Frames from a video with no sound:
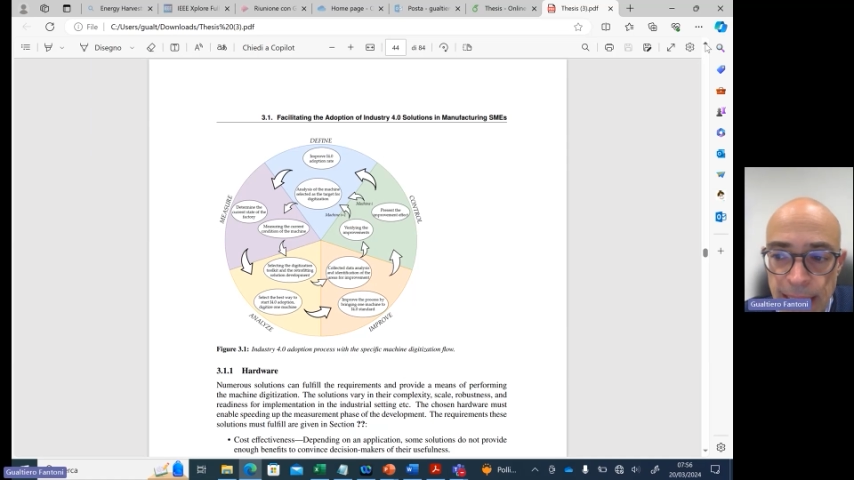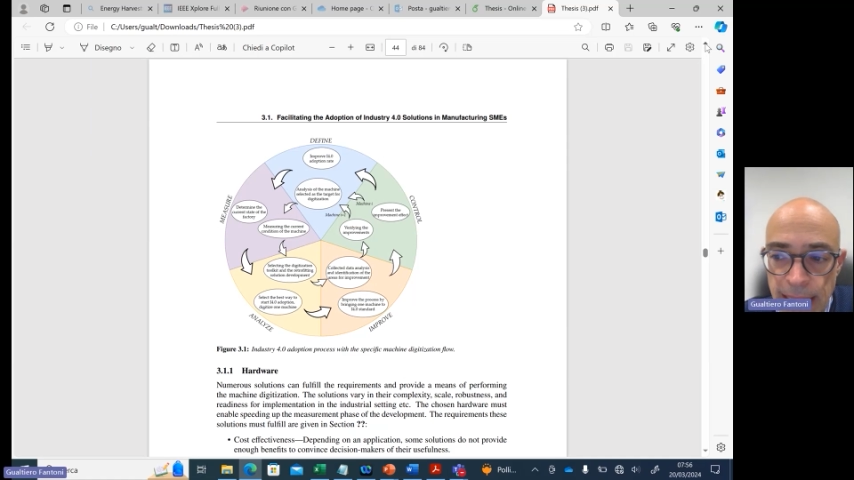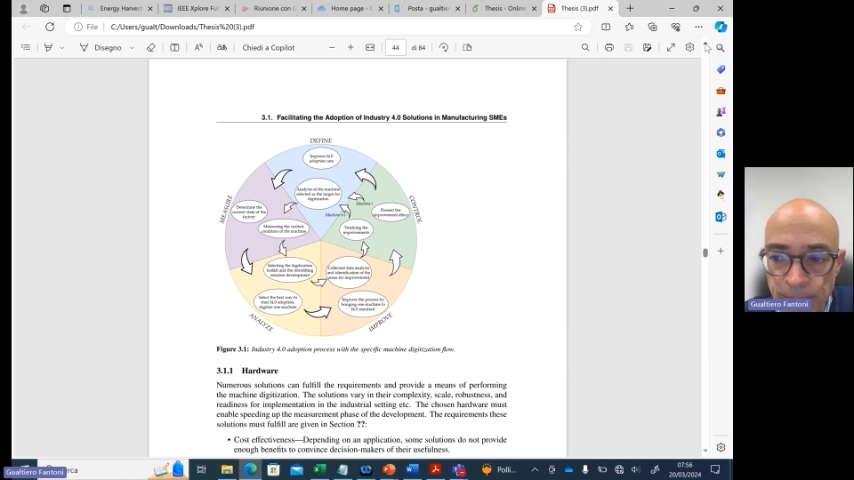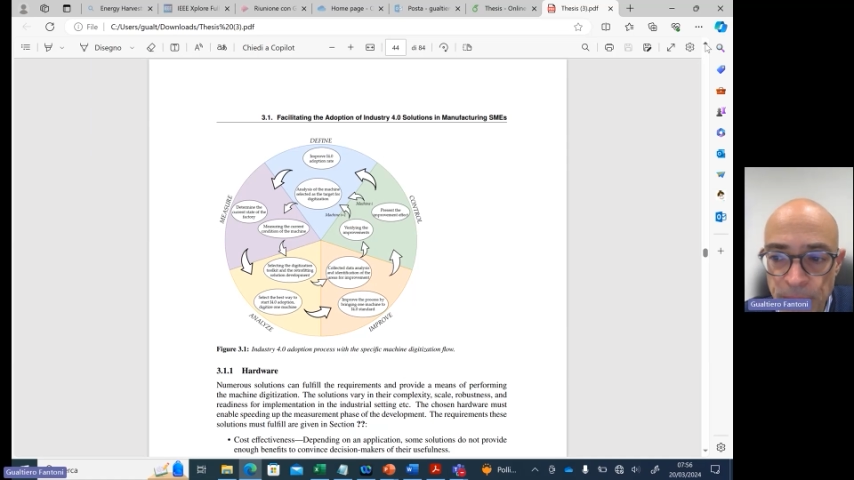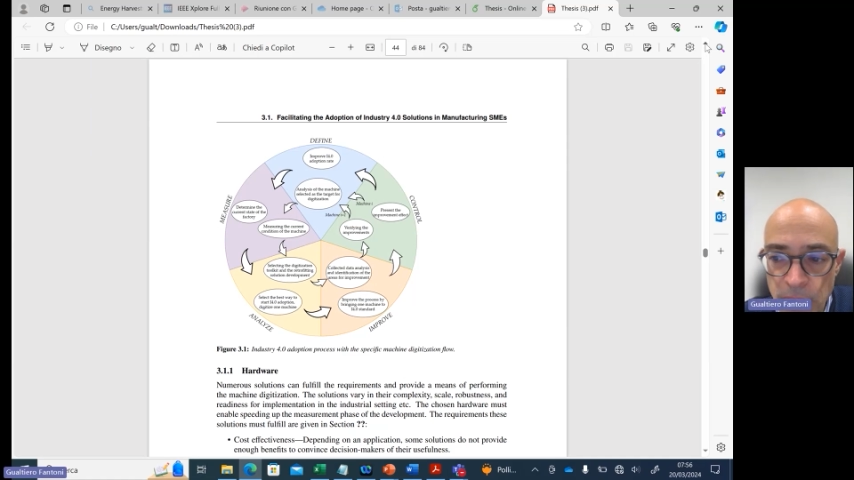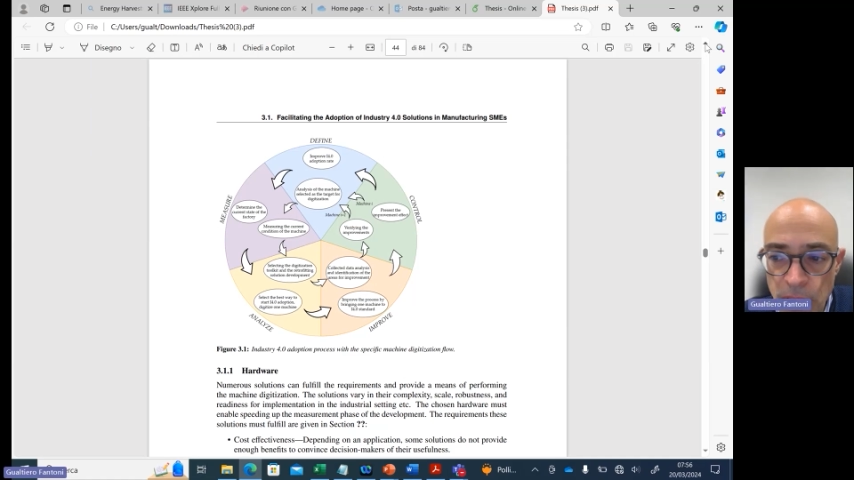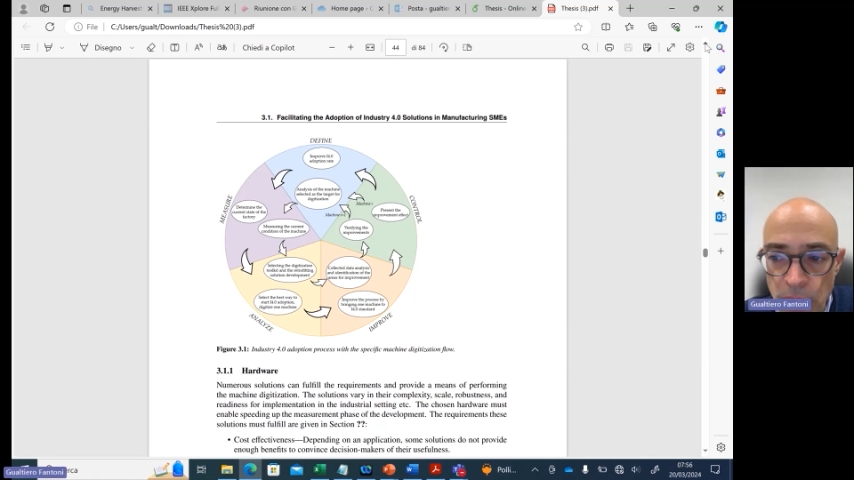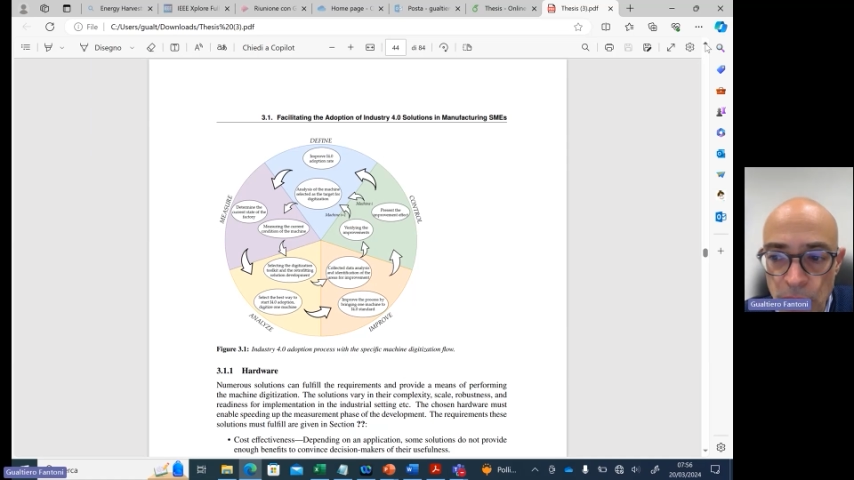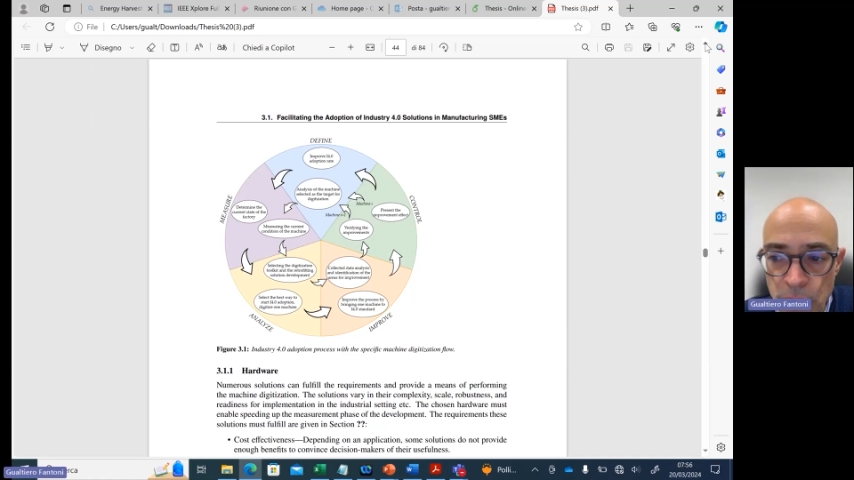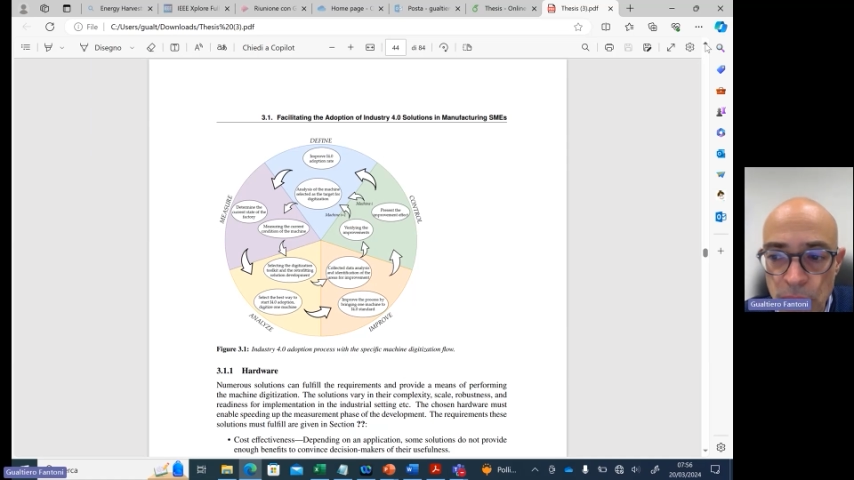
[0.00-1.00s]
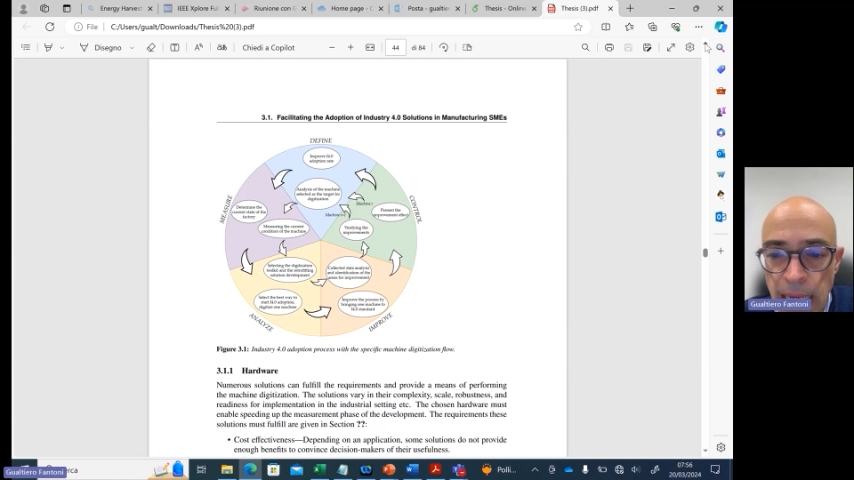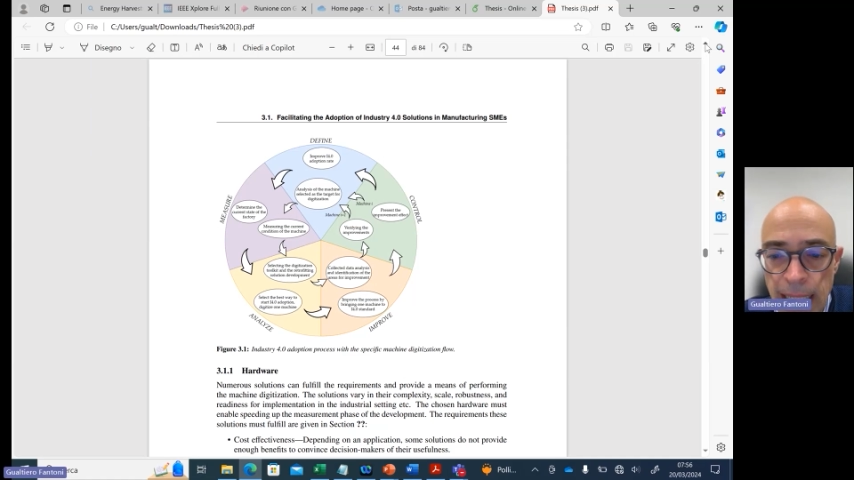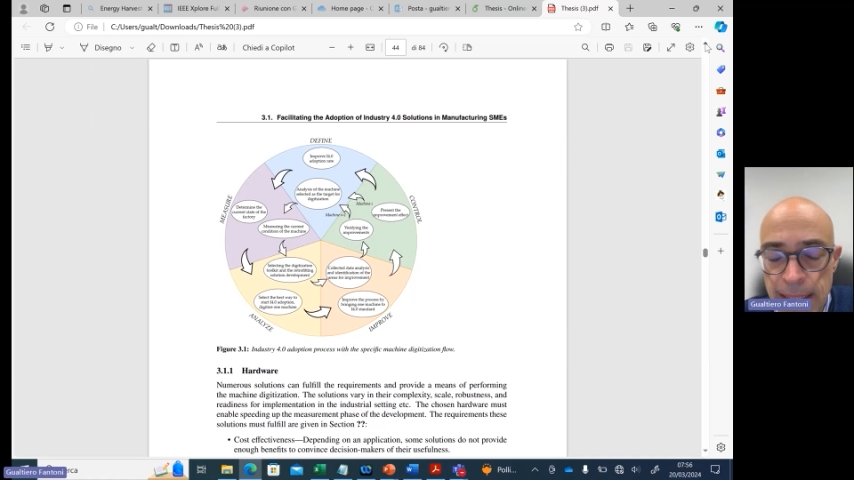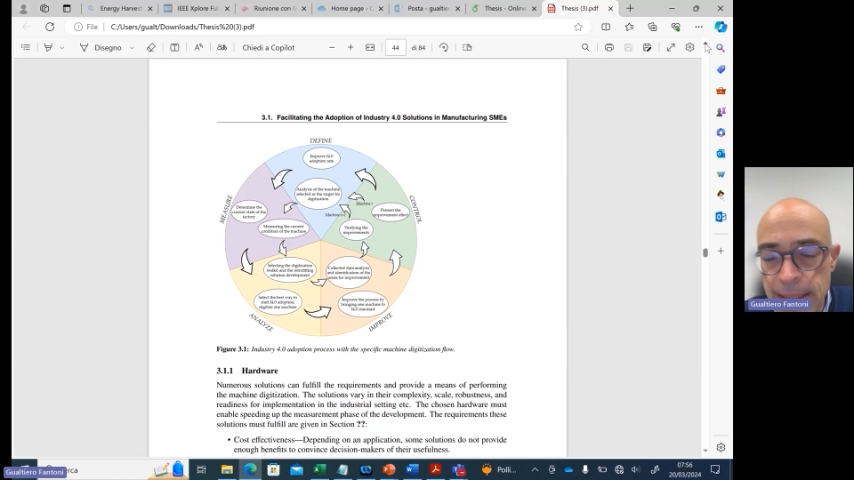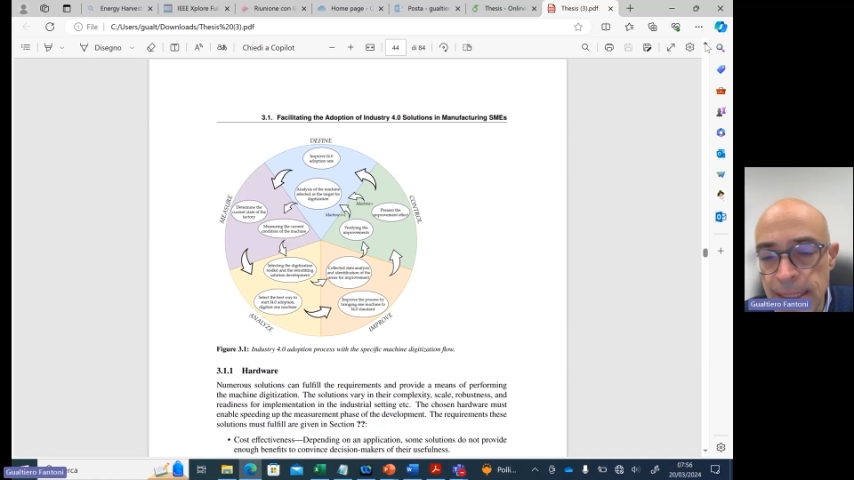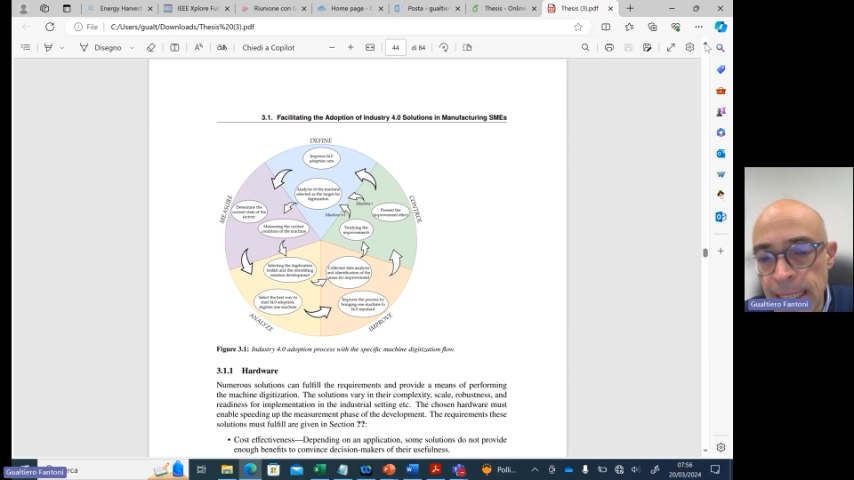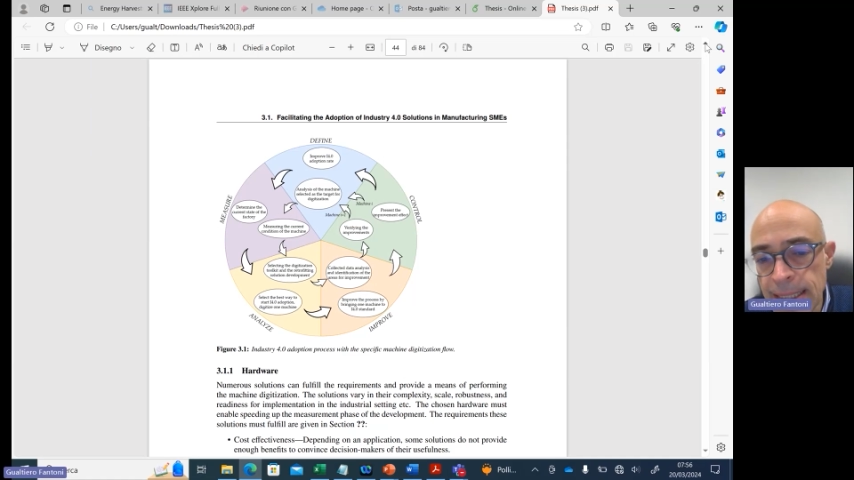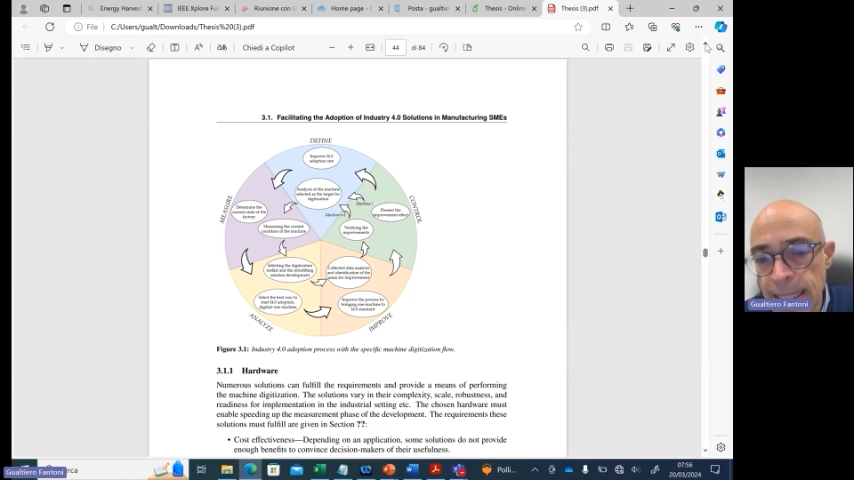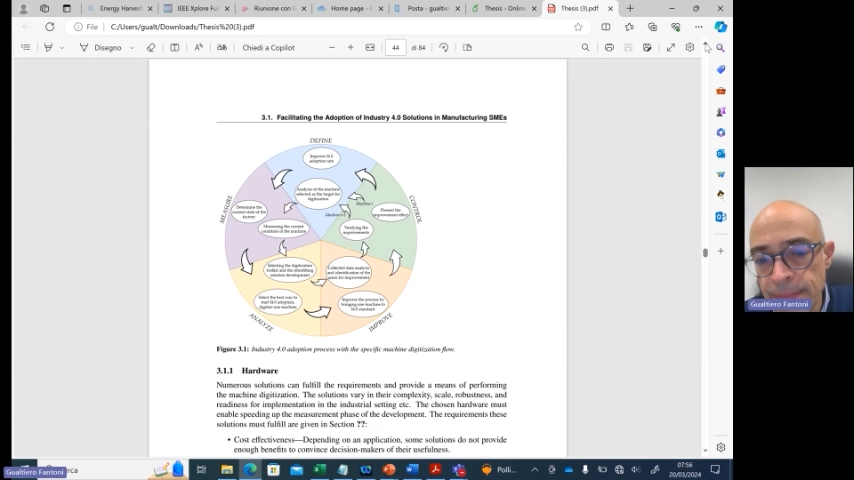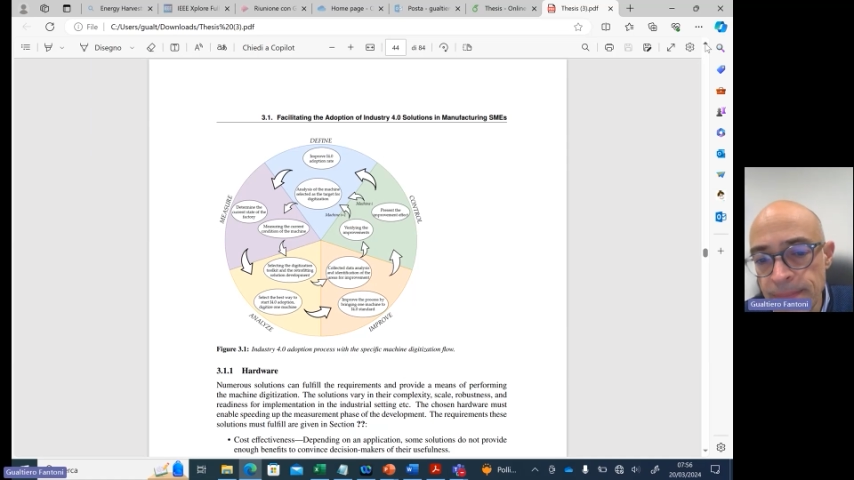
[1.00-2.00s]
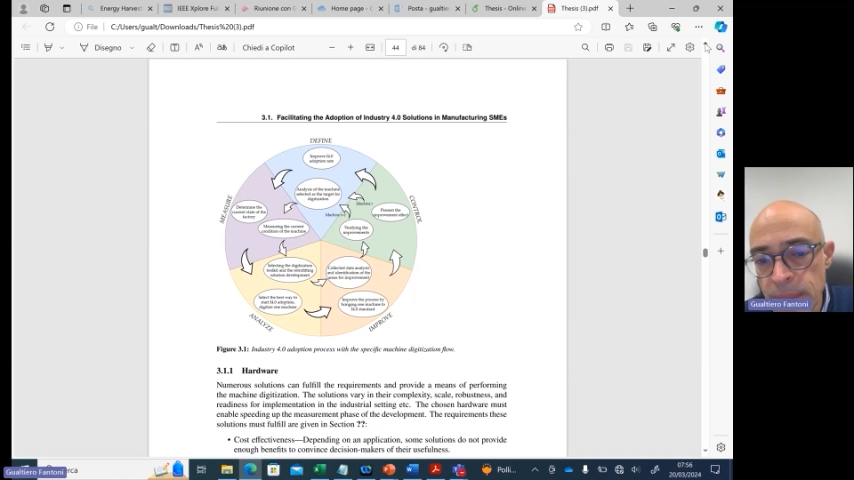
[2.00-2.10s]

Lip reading: to gather the data,